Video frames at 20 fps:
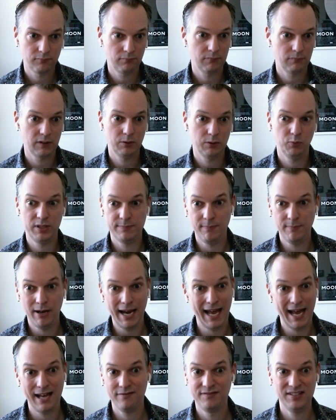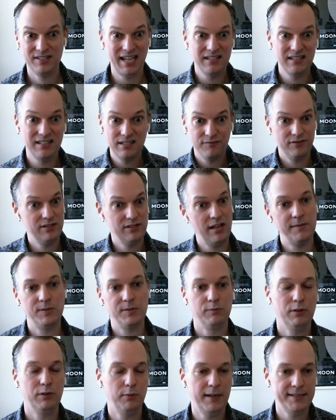which might have 10 different types of
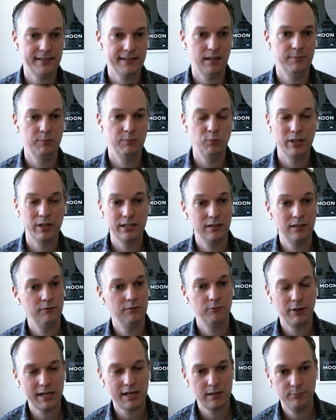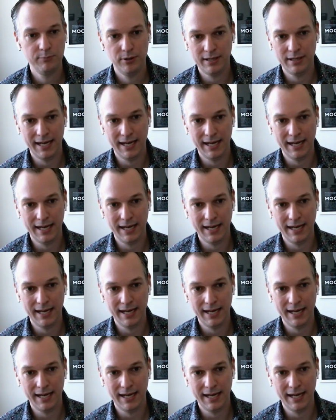requests come in. We're going to put that